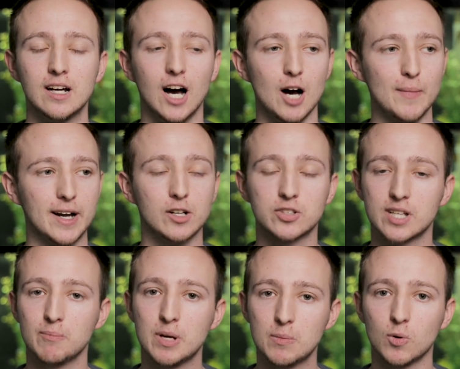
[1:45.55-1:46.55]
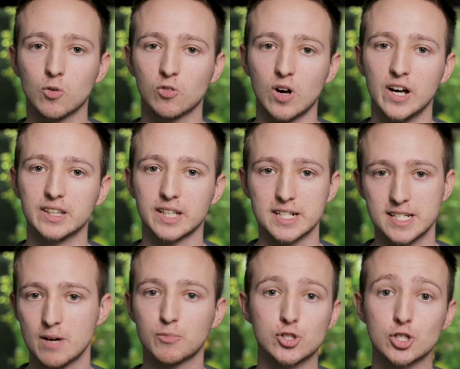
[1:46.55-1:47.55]
I know some people run like
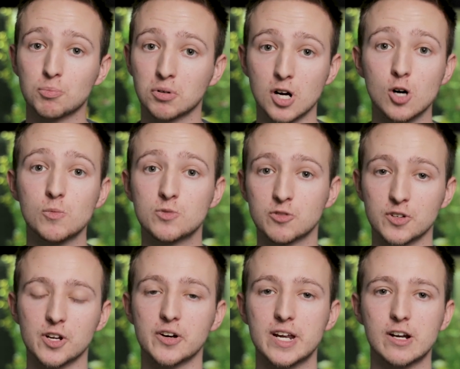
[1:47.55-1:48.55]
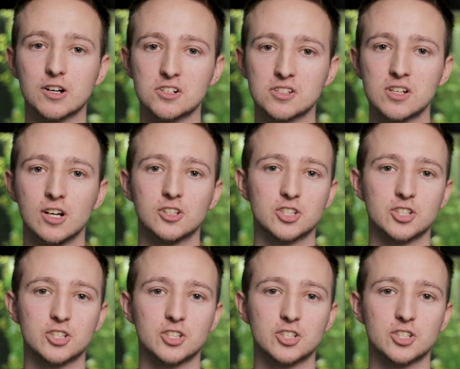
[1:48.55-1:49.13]
temperature probes for their heaters,